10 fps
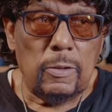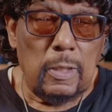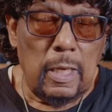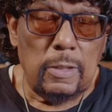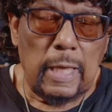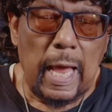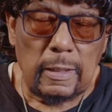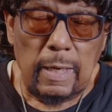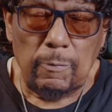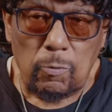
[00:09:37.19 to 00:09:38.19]
this guy's
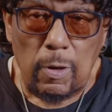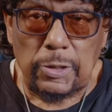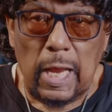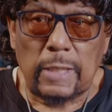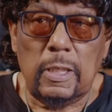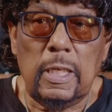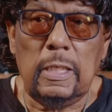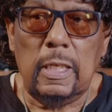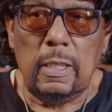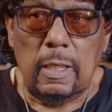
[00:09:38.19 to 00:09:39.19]
name was Ray Jackson. He
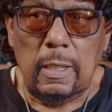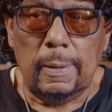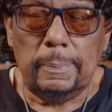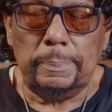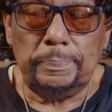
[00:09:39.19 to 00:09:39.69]
did the